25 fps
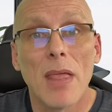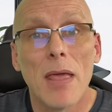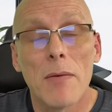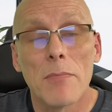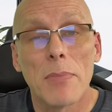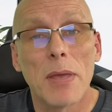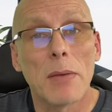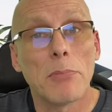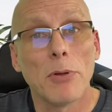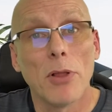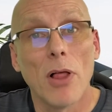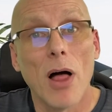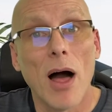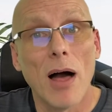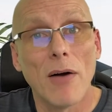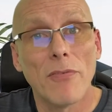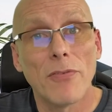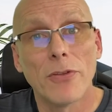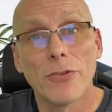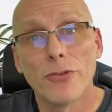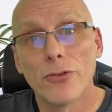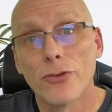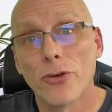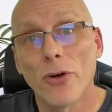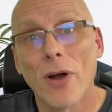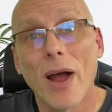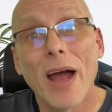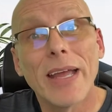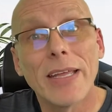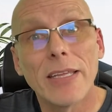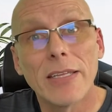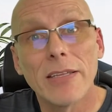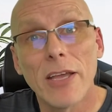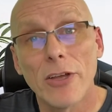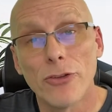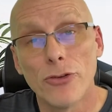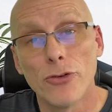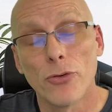people often try
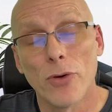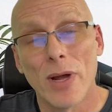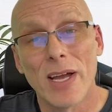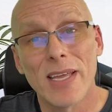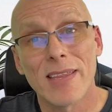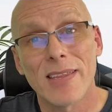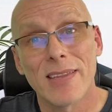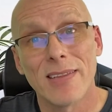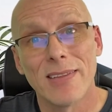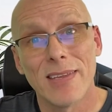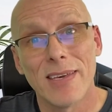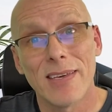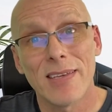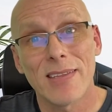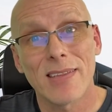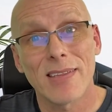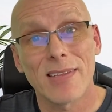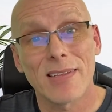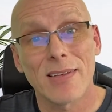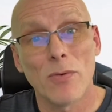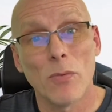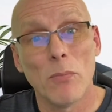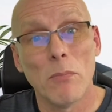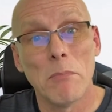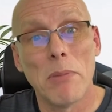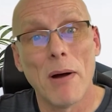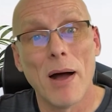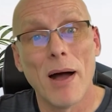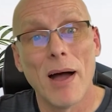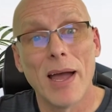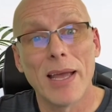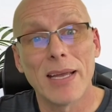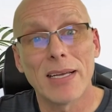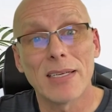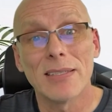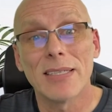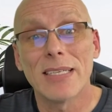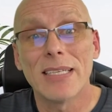and address this
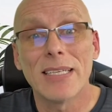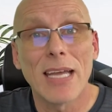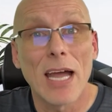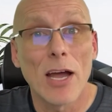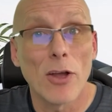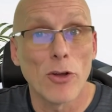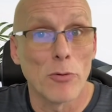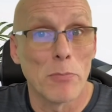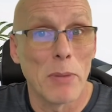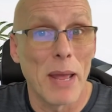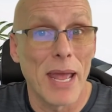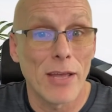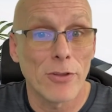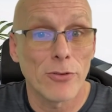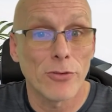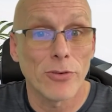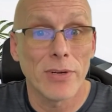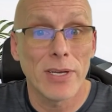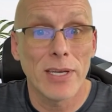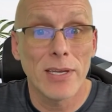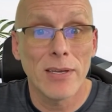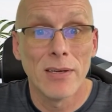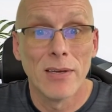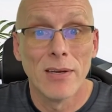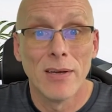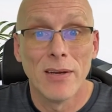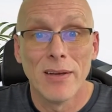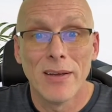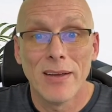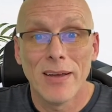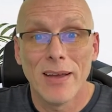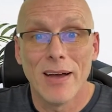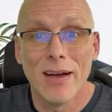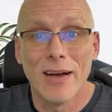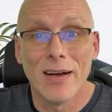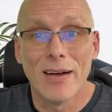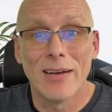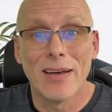by cleaning out your pantry,
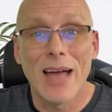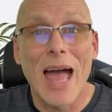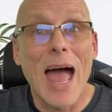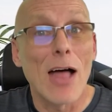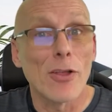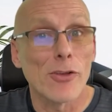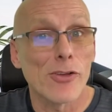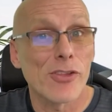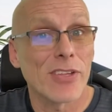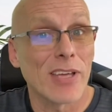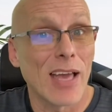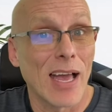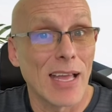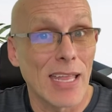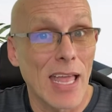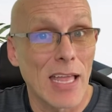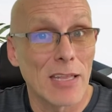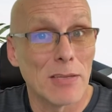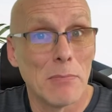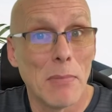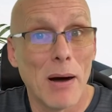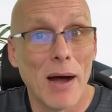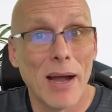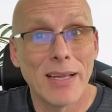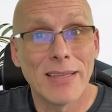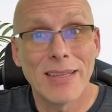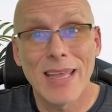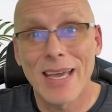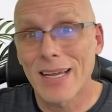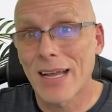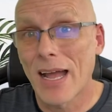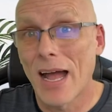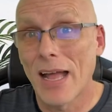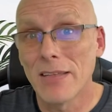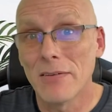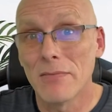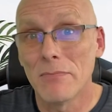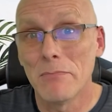out of sight, out of mind, that
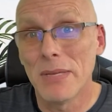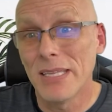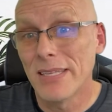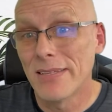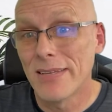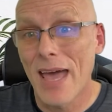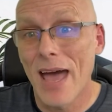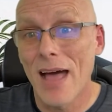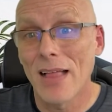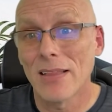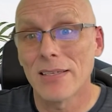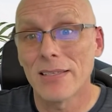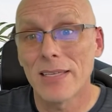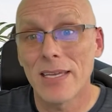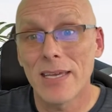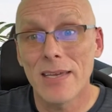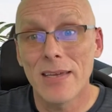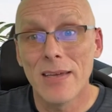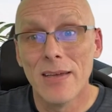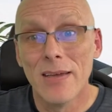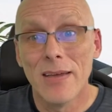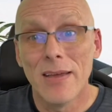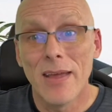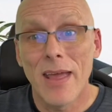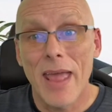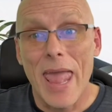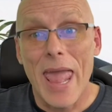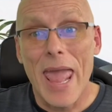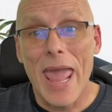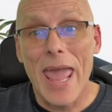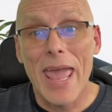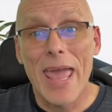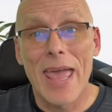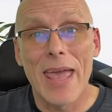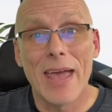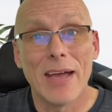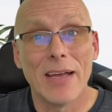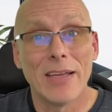kind of mentality.
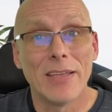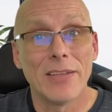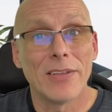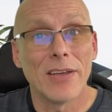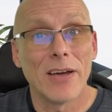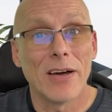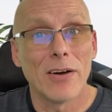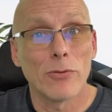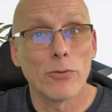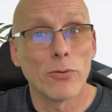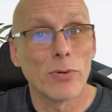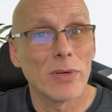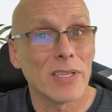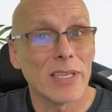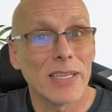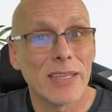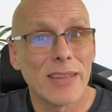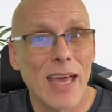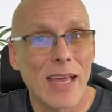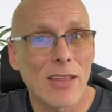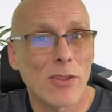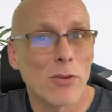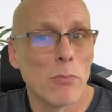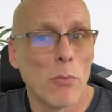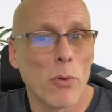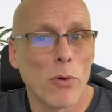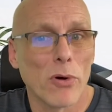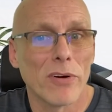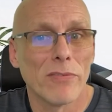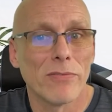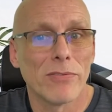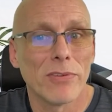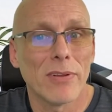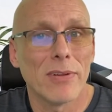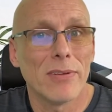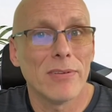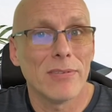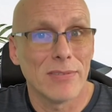And really, that's more
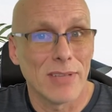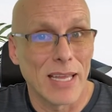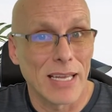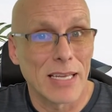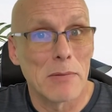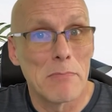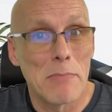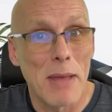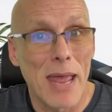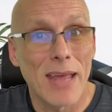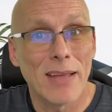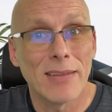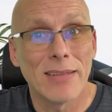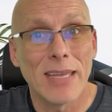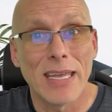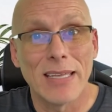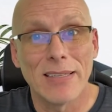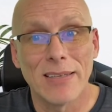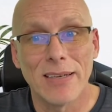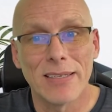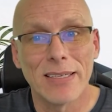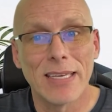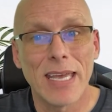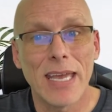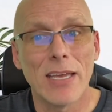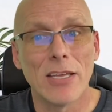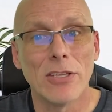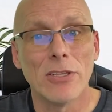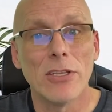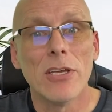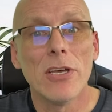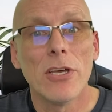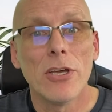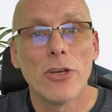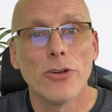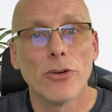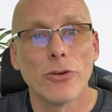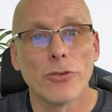of like a Band-Aid.
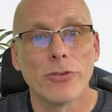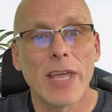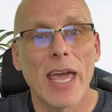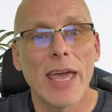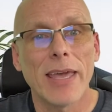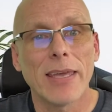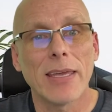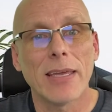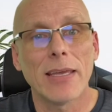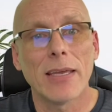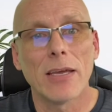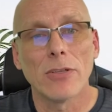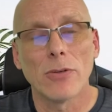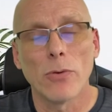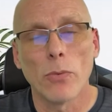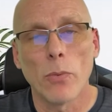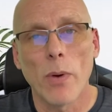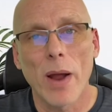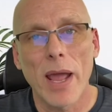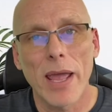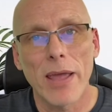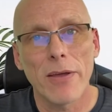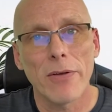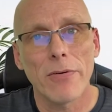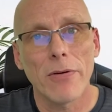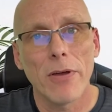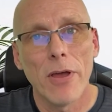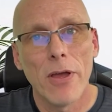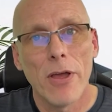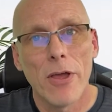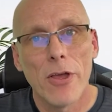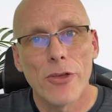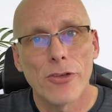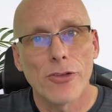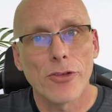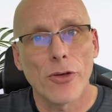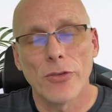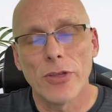Again, you're taking it away
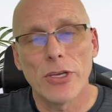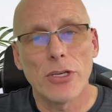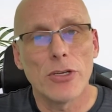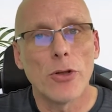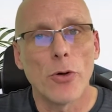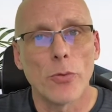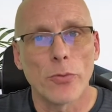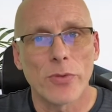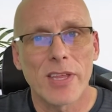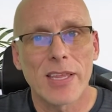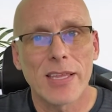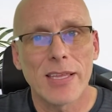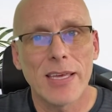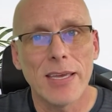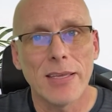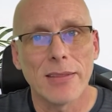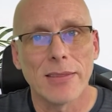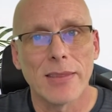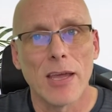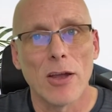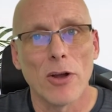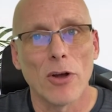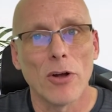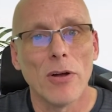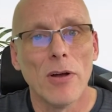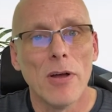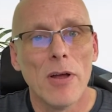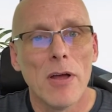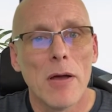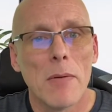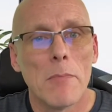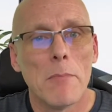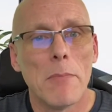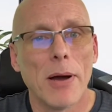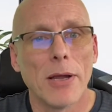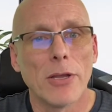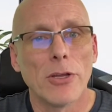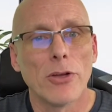so that you don't see it there,
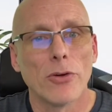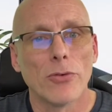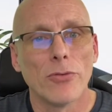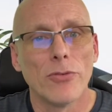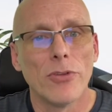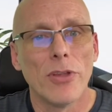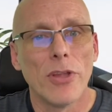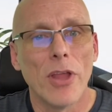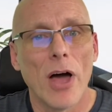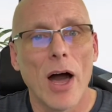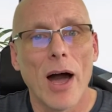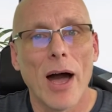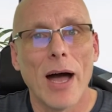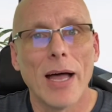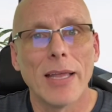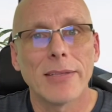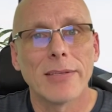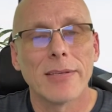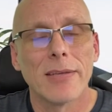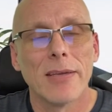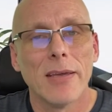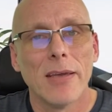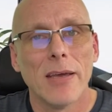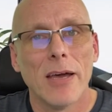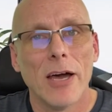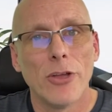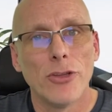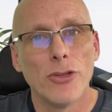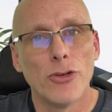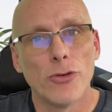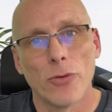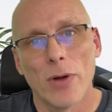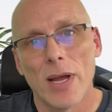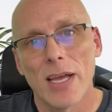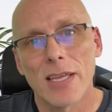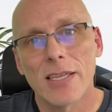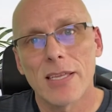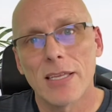but you're not
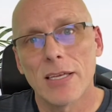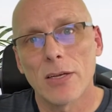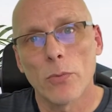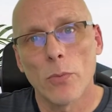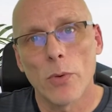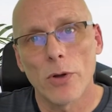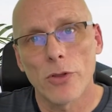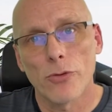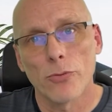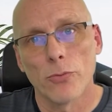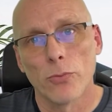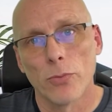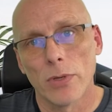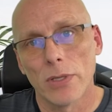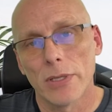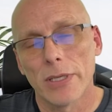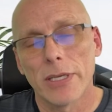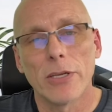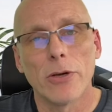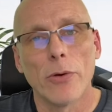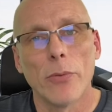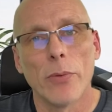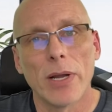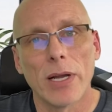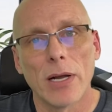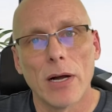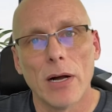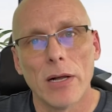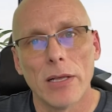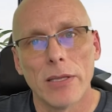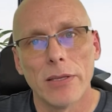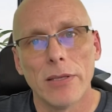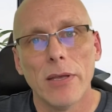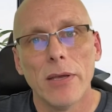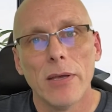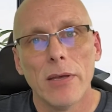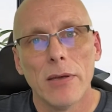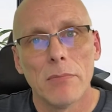addressing what's really going
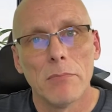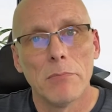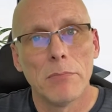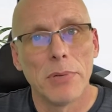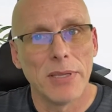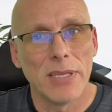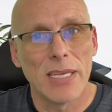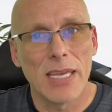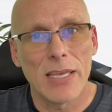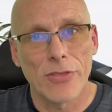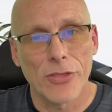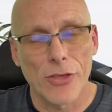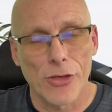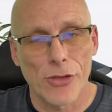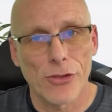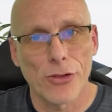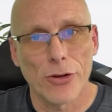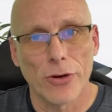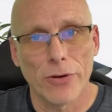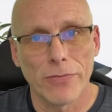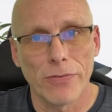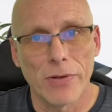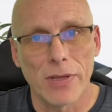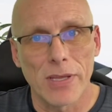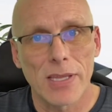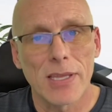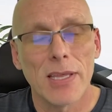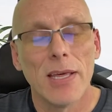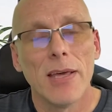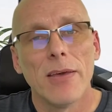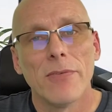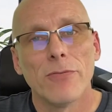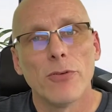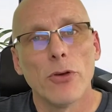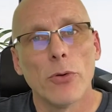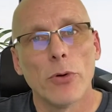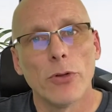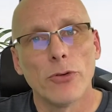on beneath the surface.
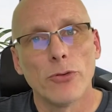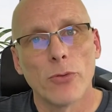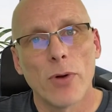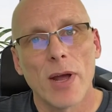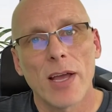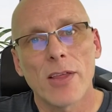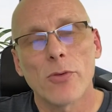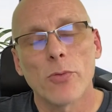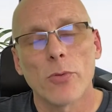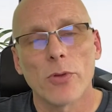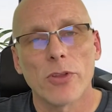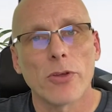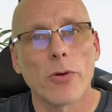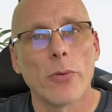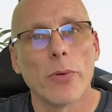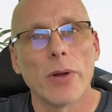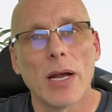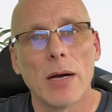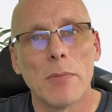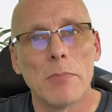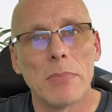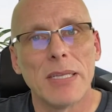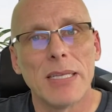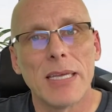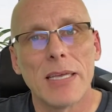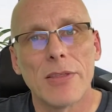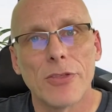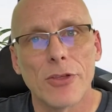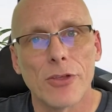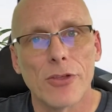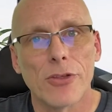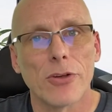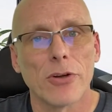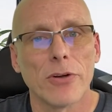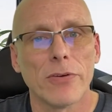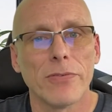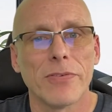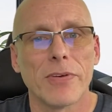If you address what's going on beneath the
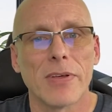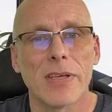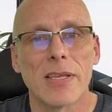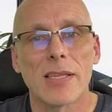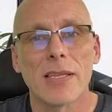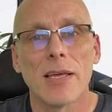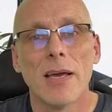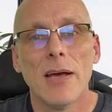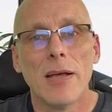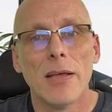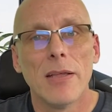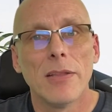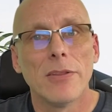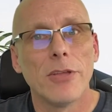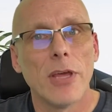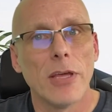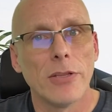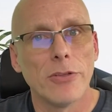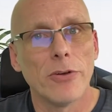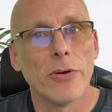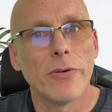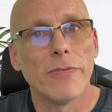surface, then you